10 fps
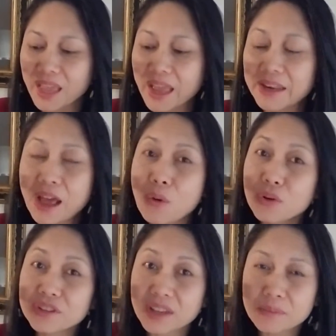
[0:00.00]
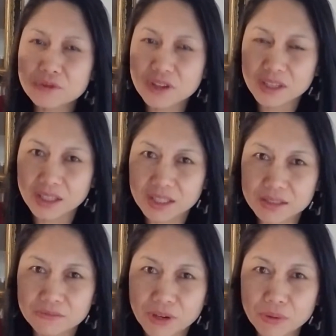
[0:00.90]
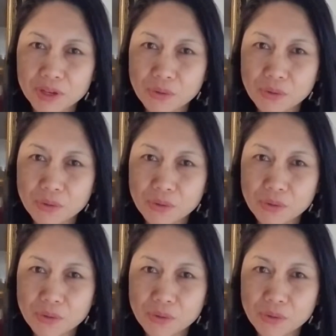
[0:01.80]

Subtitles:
And our subject is very